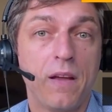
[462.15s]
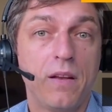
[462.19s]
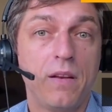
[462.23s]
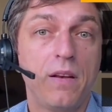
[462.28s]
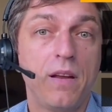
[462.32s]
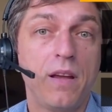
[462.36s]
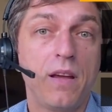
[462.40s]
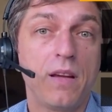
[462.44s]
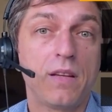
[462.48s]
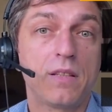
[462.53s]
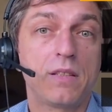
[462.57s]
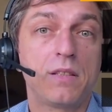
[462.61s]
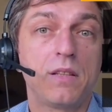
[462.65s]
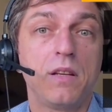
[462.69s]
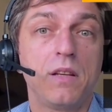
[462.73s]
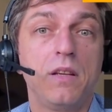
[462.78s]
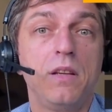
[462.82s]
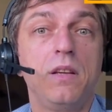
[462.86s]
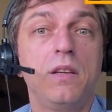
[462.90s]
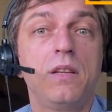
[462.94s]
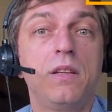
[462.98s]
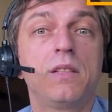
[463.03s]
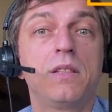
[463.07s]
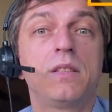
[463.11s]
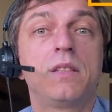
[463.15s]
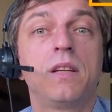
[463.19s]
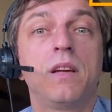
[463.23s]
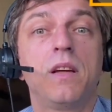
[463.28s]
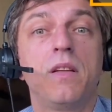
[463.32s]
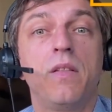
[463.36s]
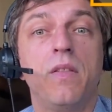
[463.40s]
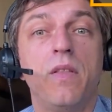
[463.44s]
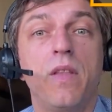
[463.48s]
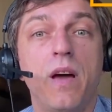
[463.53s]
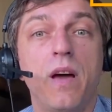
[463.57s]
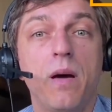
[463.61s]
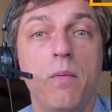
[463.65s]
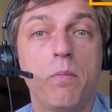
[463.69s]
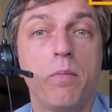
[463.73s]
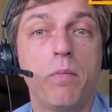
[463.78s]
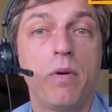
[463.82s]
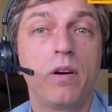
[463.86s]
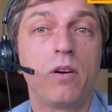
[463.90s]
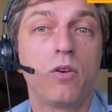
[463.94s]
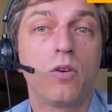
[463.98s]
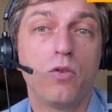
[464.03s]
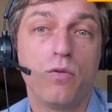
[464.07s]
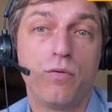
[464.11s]
Next is
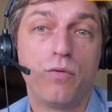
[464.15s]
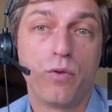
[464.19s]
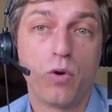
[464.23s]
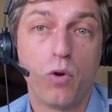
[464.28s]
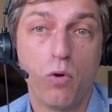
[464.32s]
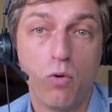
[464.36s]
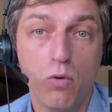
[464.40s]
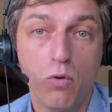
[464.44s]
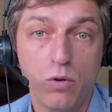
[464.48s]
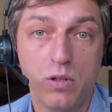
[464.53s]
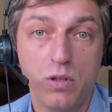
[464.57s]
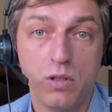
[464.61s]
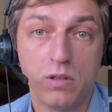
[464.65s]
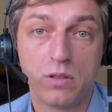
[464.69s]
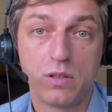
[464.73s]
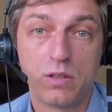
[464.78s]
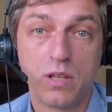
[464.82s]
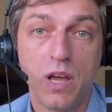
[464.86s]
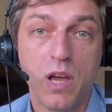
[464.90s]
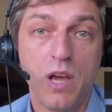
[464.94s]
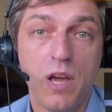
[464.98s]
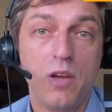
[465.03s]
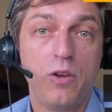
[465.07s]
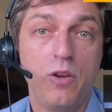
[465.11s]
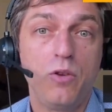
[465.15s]
number of holdings.